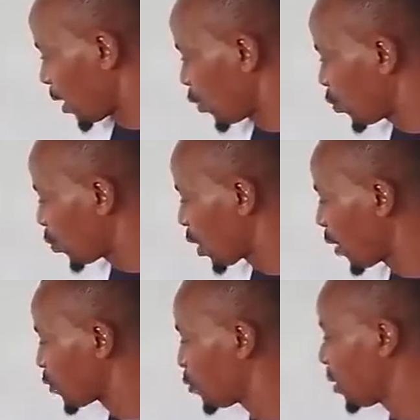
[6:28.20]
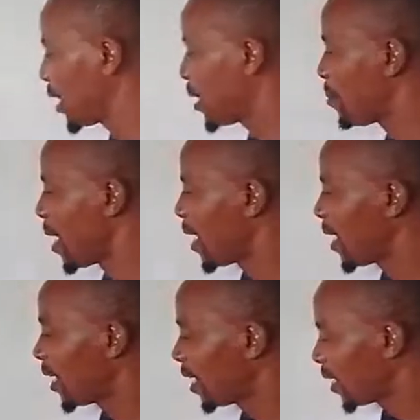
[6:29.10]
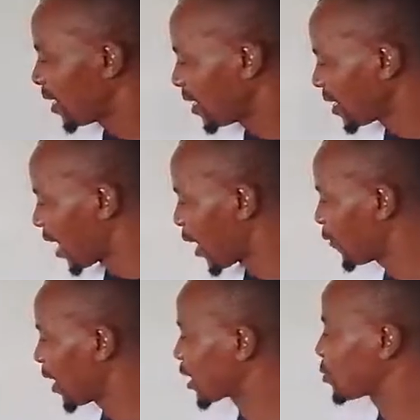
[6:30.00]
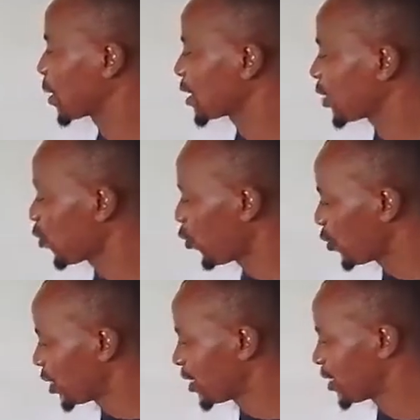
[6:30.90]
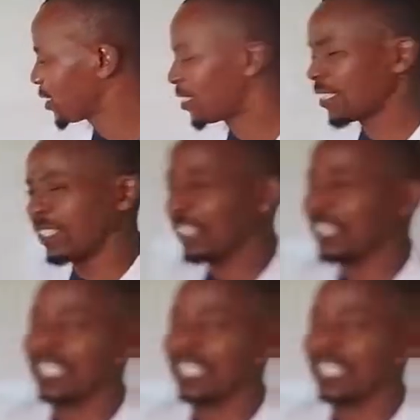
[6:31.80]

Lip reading: you don't have to belabor expecting all this in